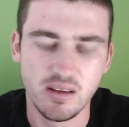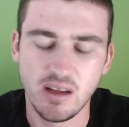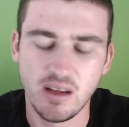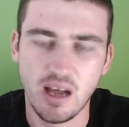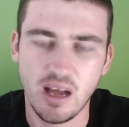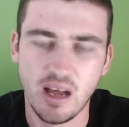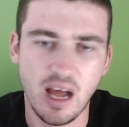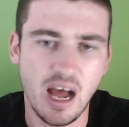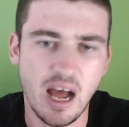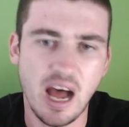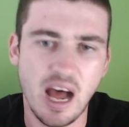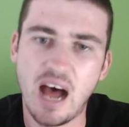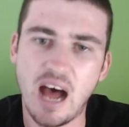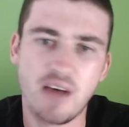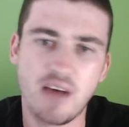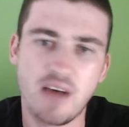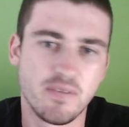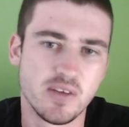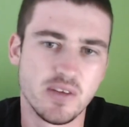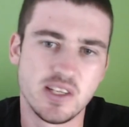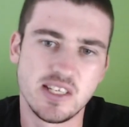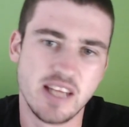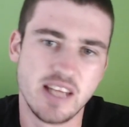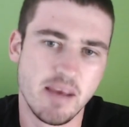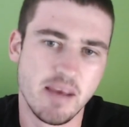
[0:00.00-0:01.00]
half a
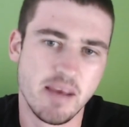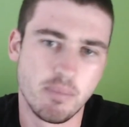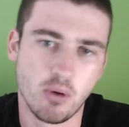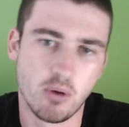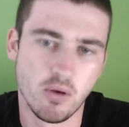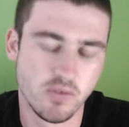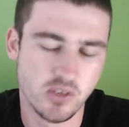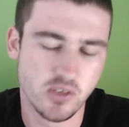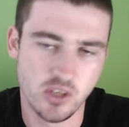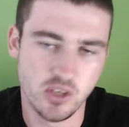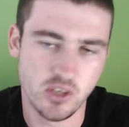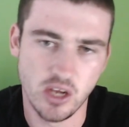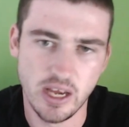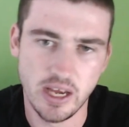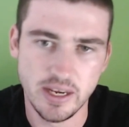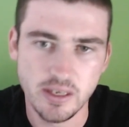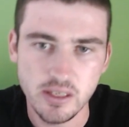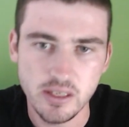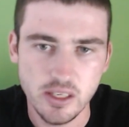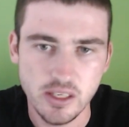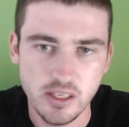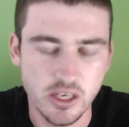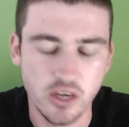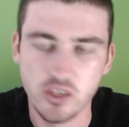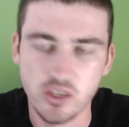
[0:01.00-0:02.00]
step offside,
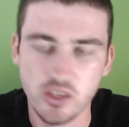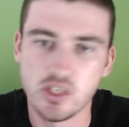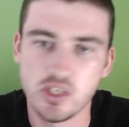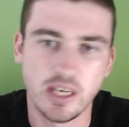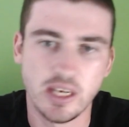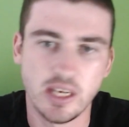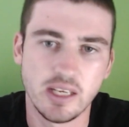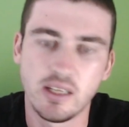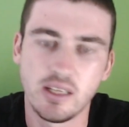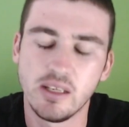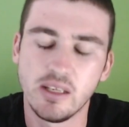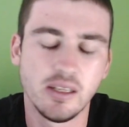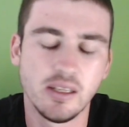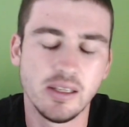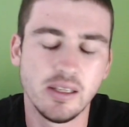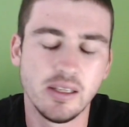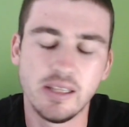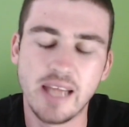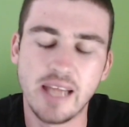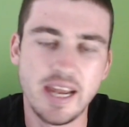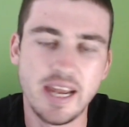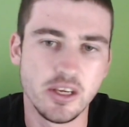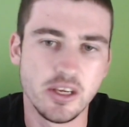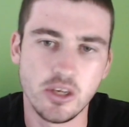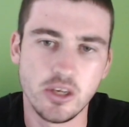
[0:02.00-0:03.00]
you know, just like
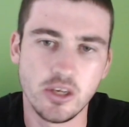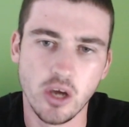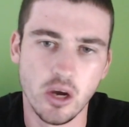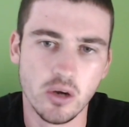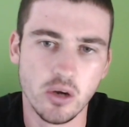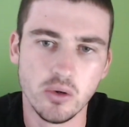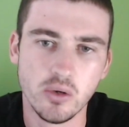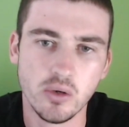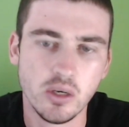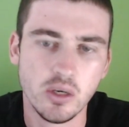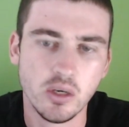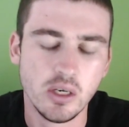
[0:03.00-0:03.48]
let it go.